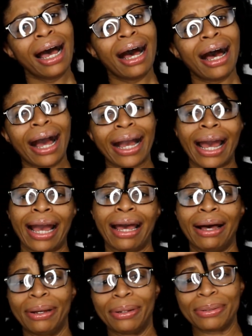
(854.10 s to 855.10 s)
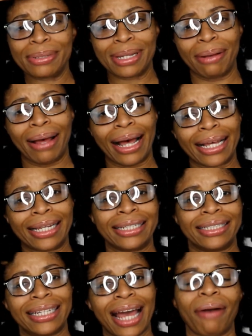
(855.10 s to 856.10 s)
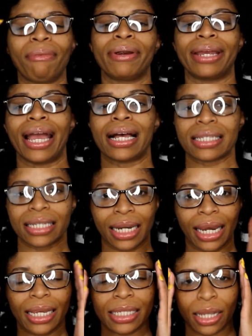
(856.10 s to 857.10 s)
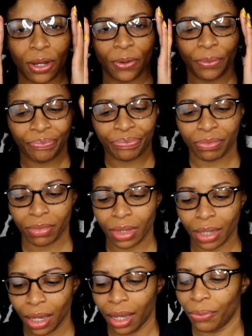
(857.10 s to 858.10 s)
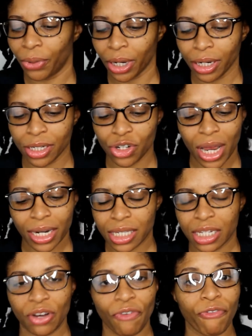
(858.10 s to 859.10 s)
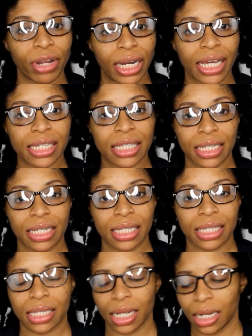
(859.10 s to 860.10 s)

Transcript: I got goals, so I could not work out today. So we're going to try to still finesse this.